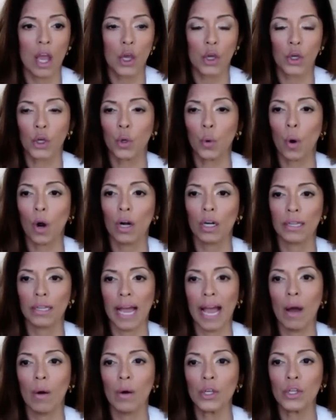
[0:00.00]
You are
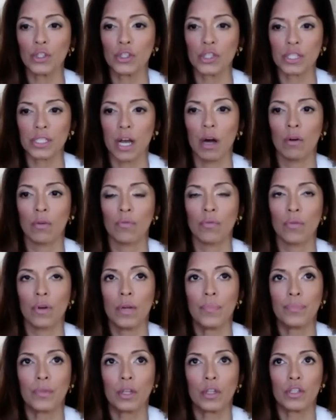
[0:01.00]
allowing yourself
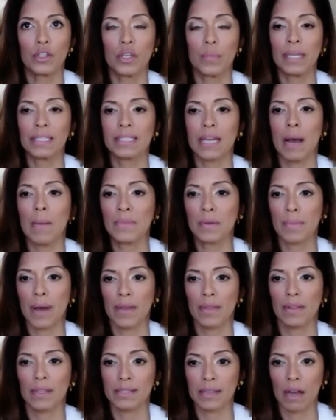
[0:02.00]
to be tempted by
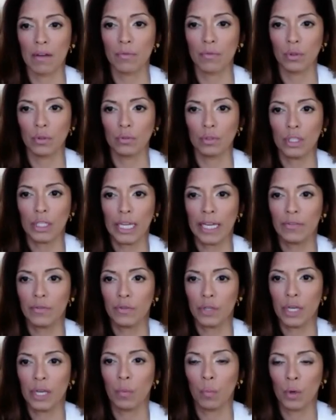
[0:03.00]
the devil
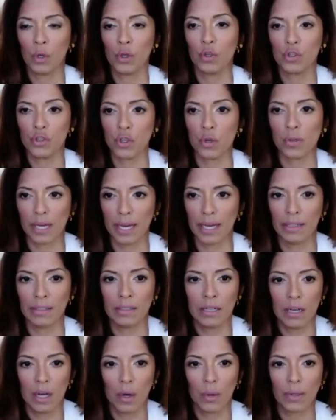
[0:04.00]
when you do that.
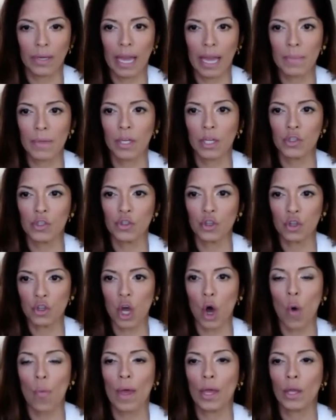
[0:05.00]
Okay, because you
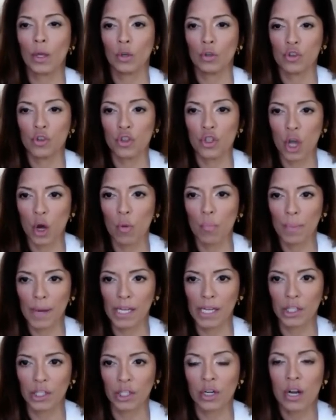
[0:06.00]
know that you should know
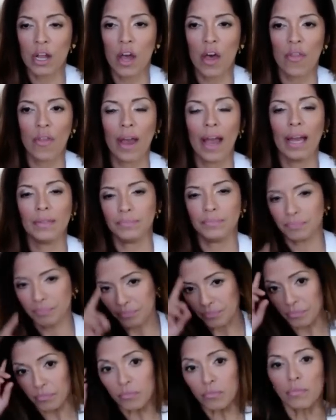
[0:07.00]
better, that
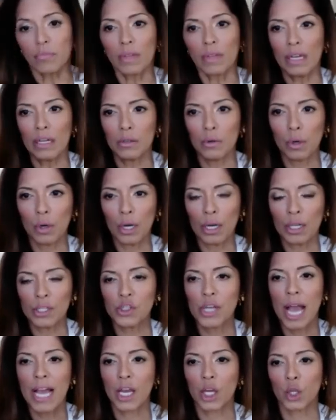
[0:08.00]

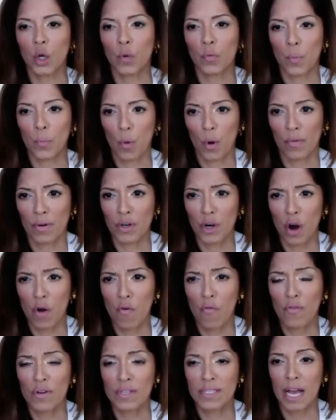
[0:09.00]
shanking over your boyfriend
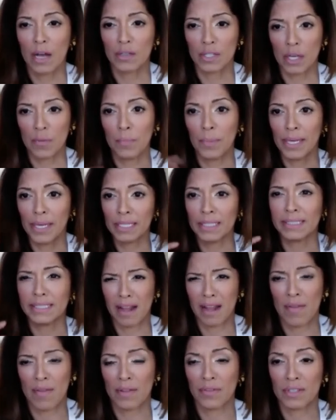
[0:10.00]
girlfriend's house and being in
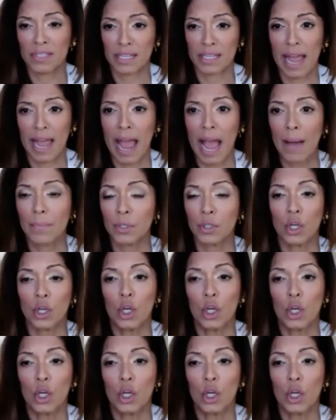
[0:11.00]
denial nothing's going to happen.